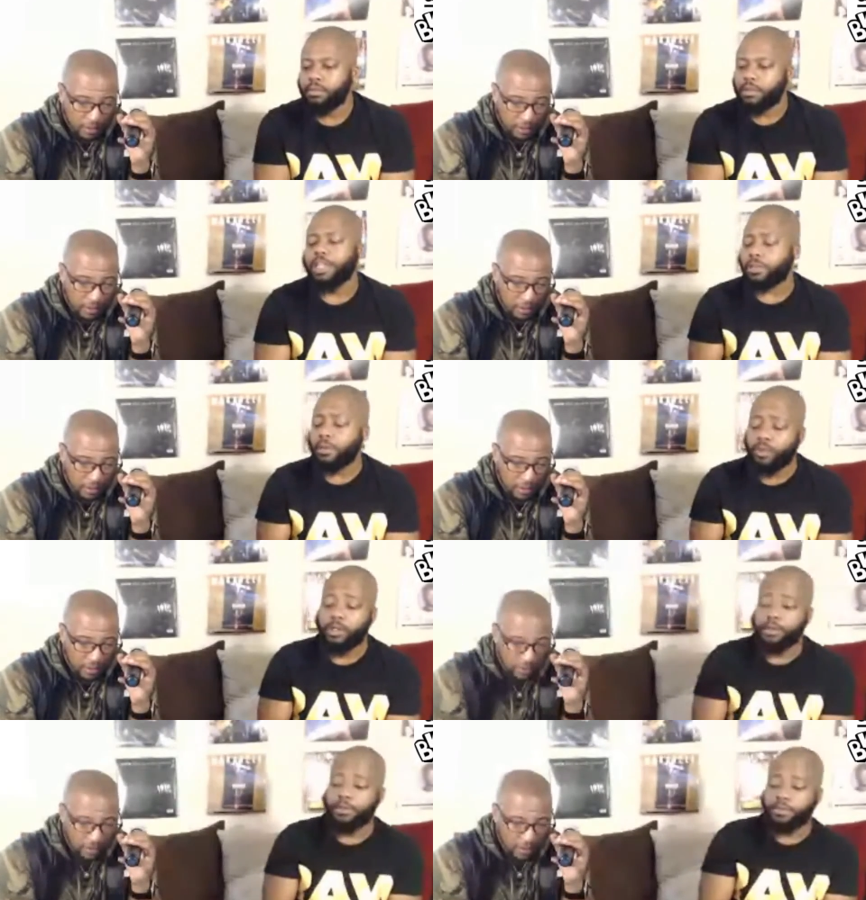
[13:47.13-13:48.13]
Speaker 1: That's my
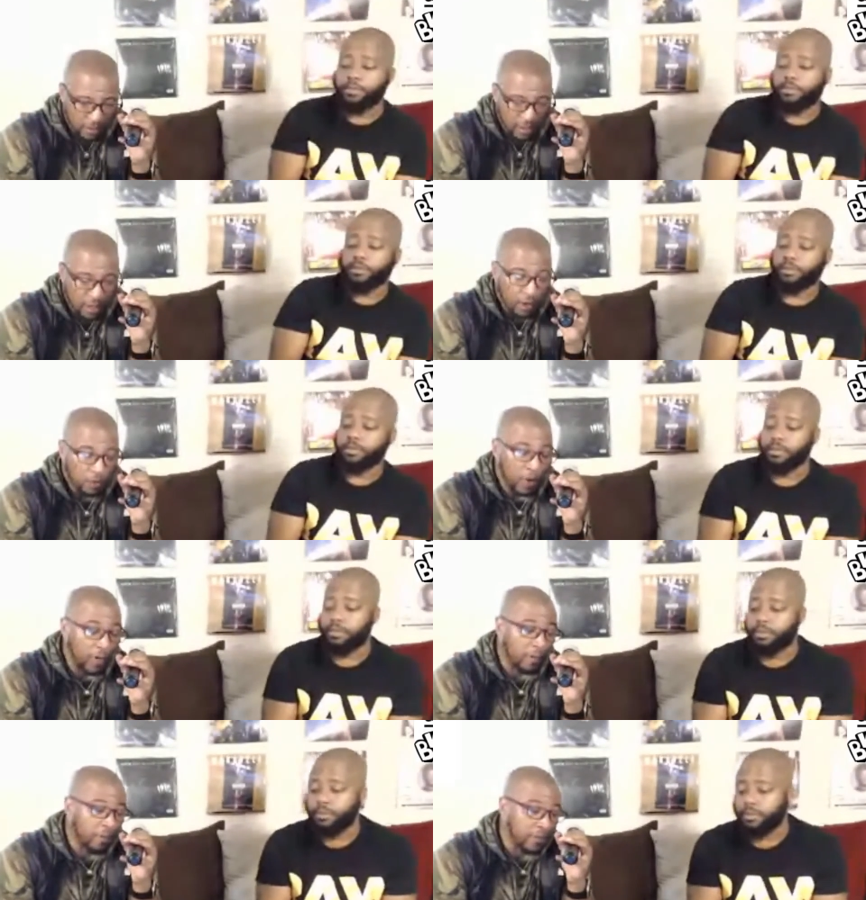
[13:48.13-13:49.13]
point.
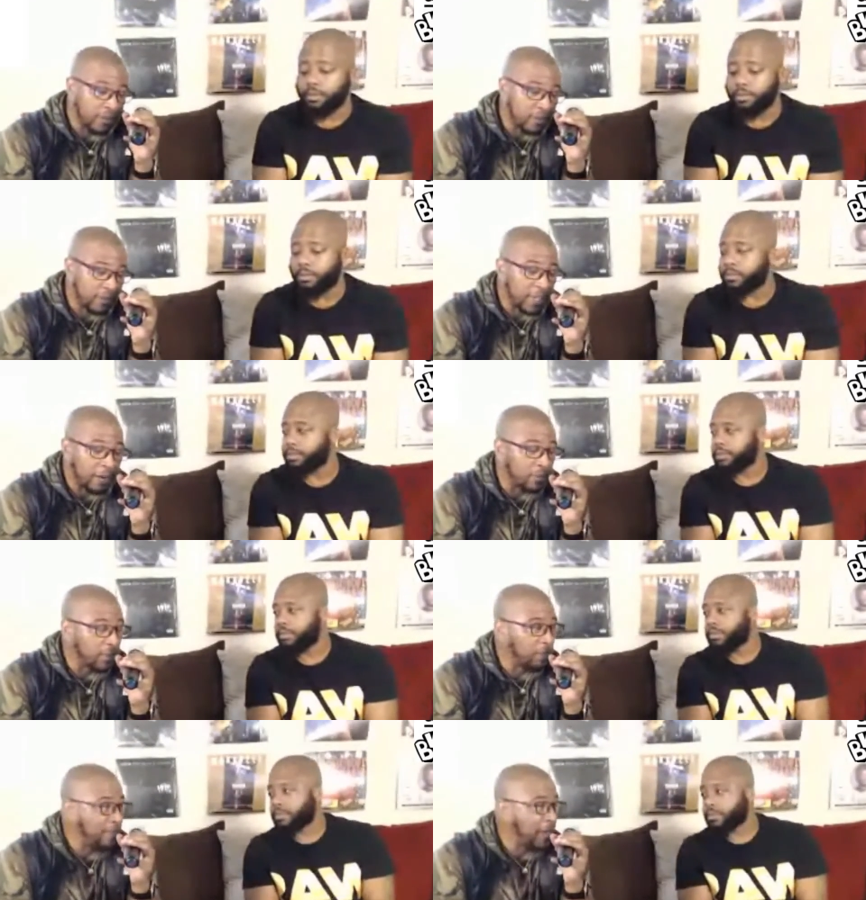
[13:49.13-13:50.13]
Well, it was that
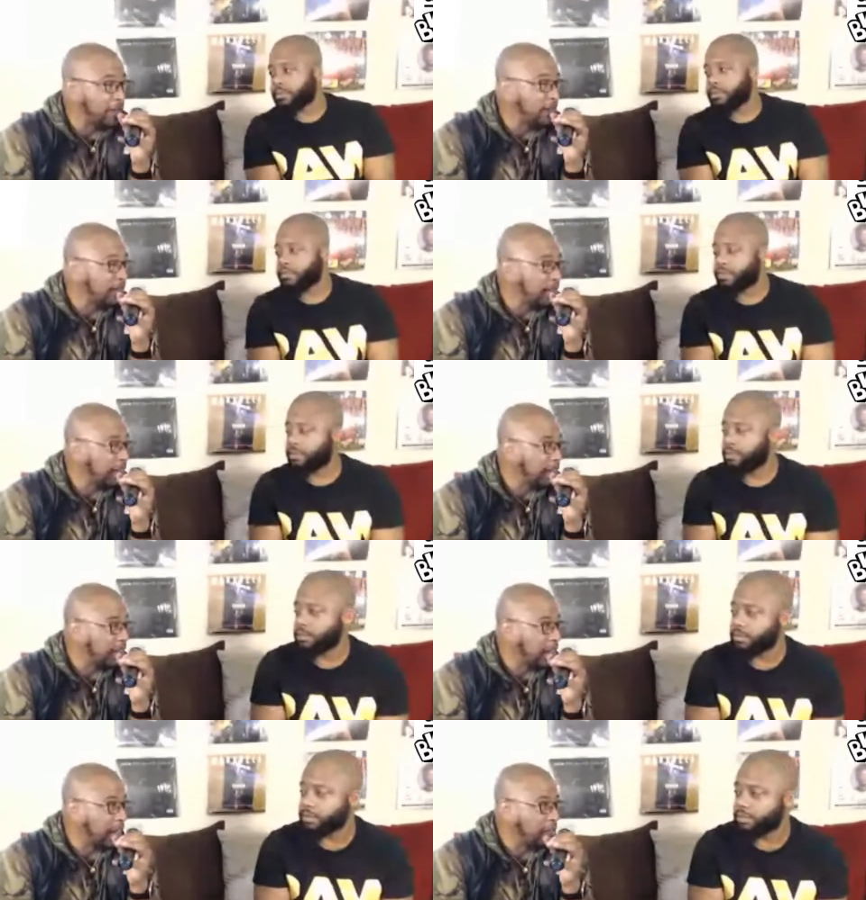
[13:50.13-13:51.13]
was the message that
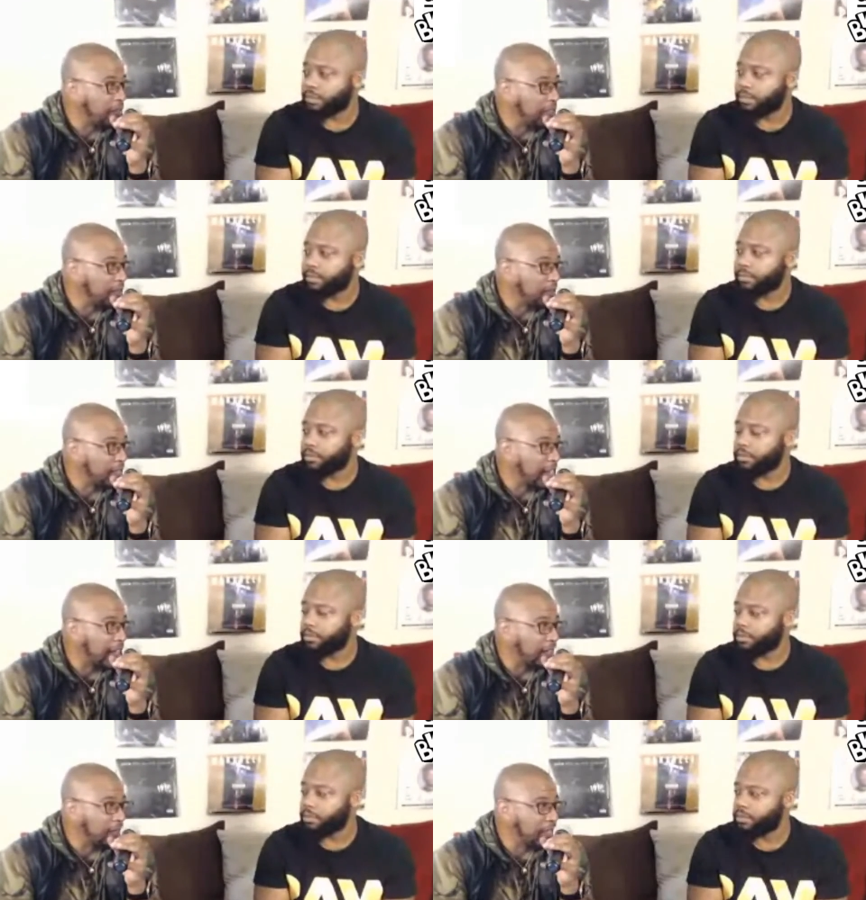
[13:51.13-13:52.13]
it gave me. It was
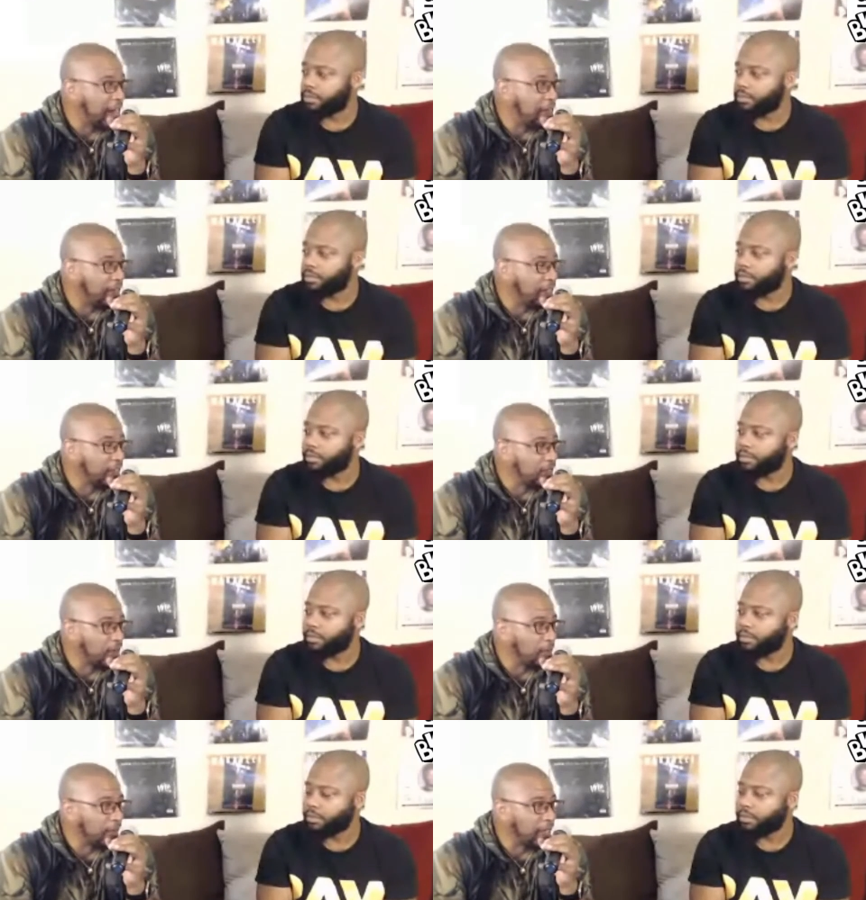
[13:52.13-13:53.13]
saying it was having co-
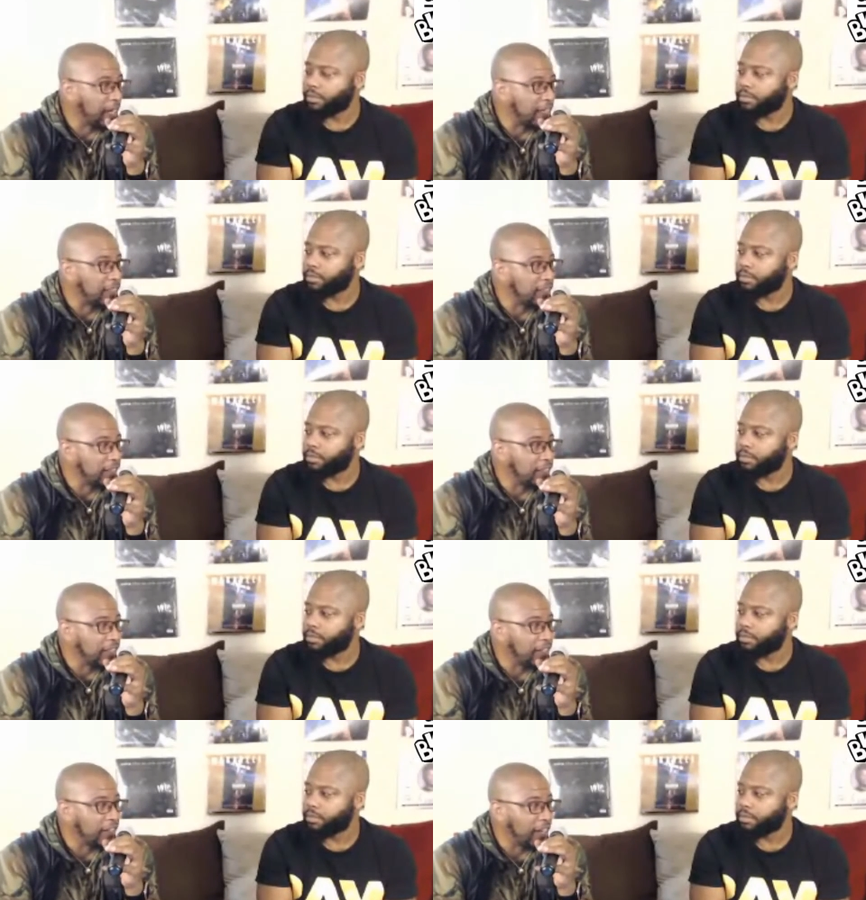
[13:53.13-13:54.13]
trouble connecting to
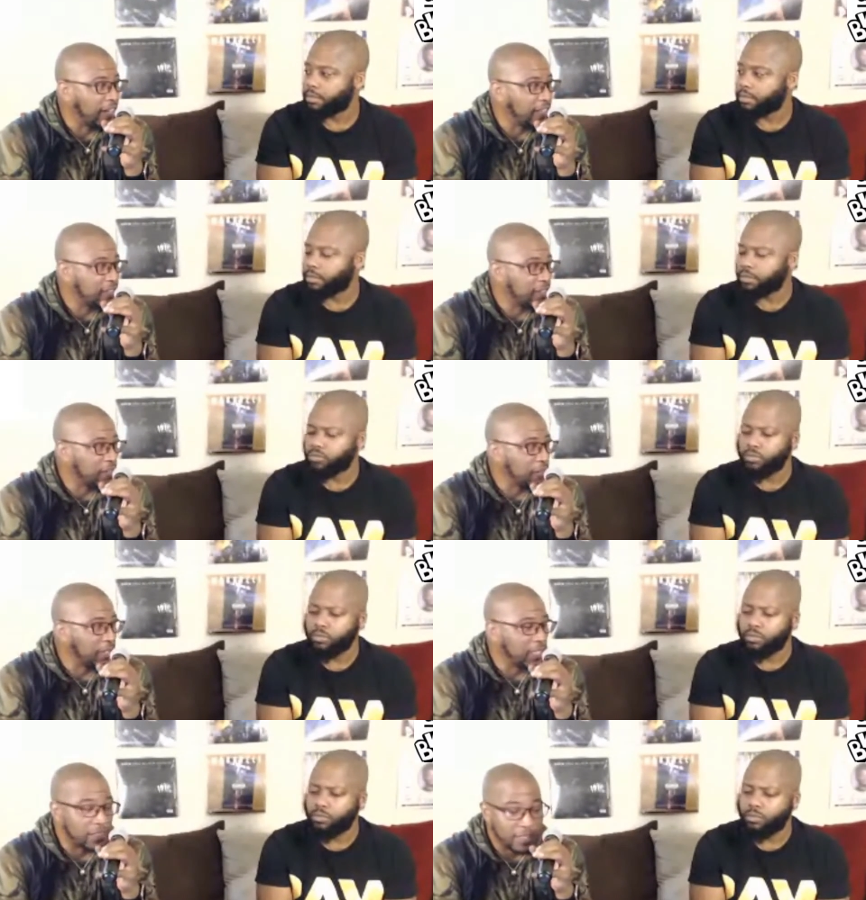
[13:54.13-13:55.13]
the internet. So
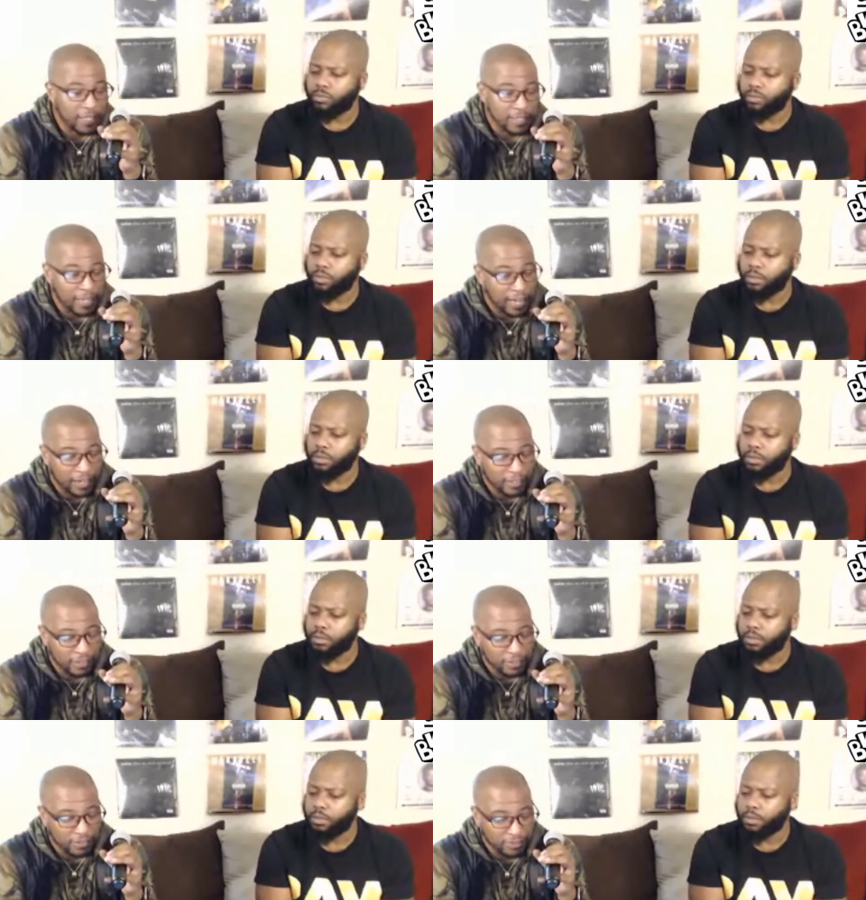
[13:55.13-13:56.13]
when it says that,
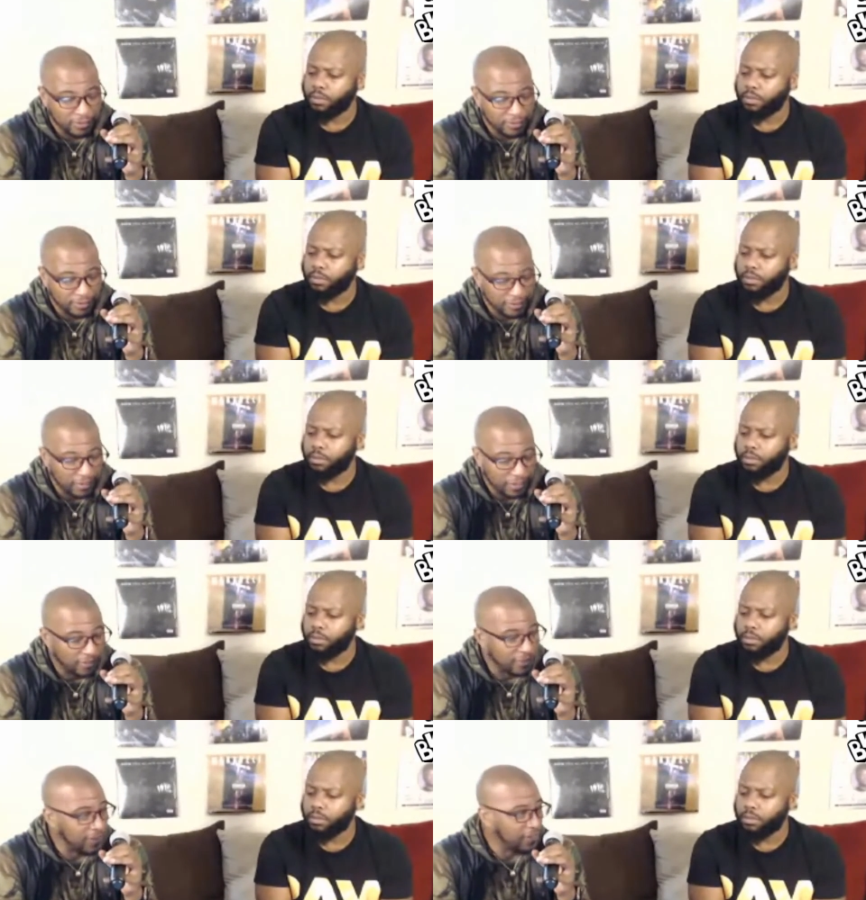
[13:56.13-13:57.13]
you you know
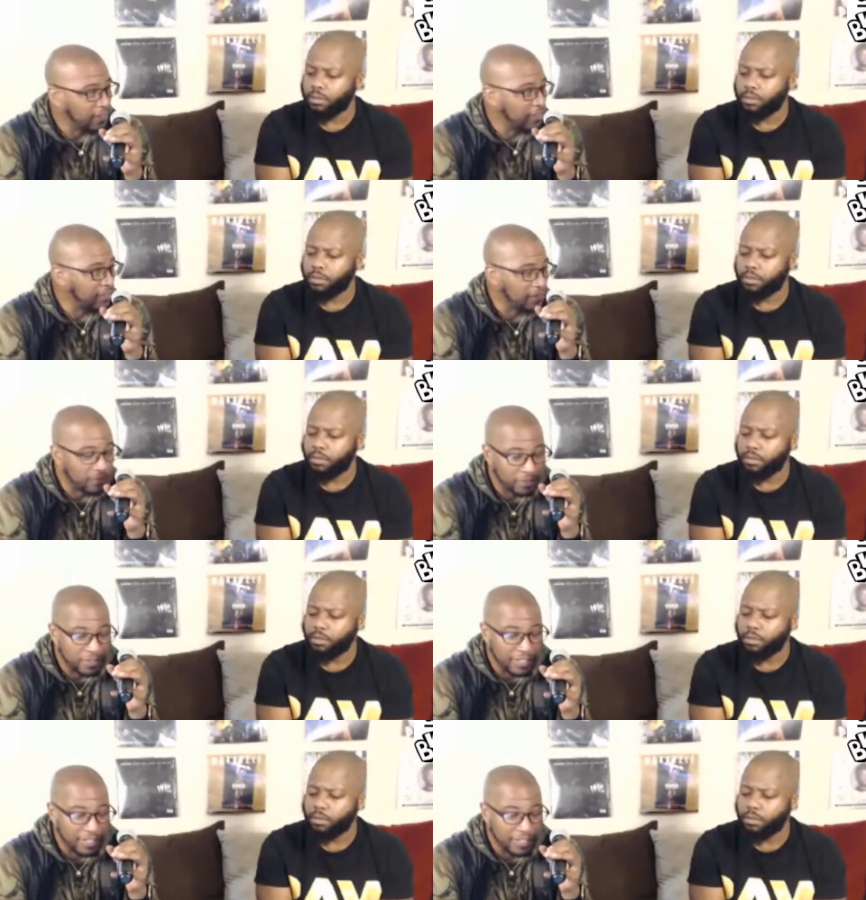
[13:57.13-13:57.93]
that's first